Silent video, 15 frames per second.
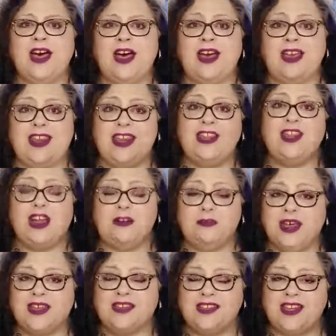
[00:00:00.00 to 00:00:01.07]
Uh, Elon
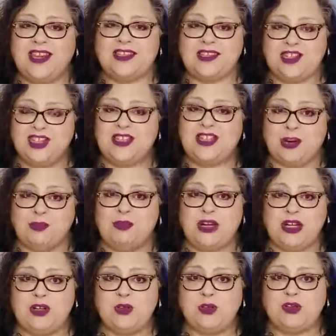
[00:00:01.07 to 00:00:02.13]
Musk is just a
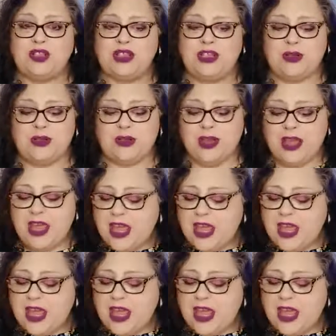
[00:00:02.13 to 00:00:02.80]
pretty cool dude.